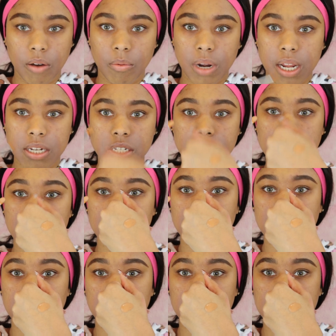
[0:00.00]
And what I just do
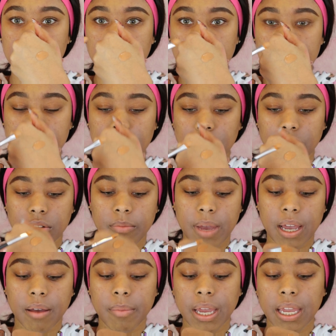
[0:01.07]
is put some concealer on the
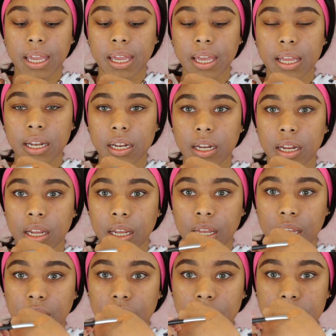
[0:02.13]
back of my hand,
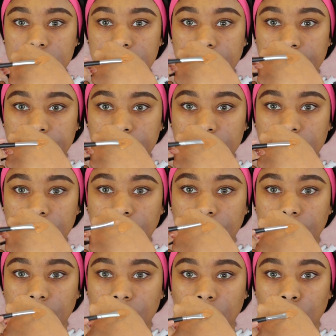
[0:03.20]
dab it in
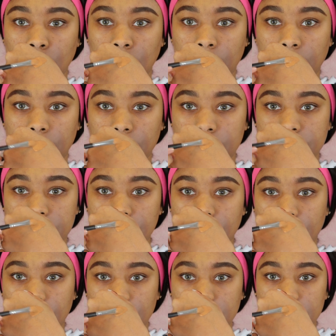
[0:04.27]
there on both
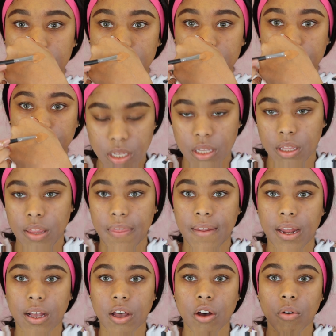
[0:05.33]
sides, and
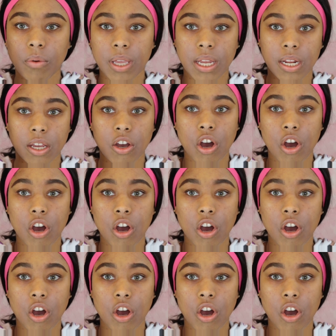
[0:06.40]
then I go in and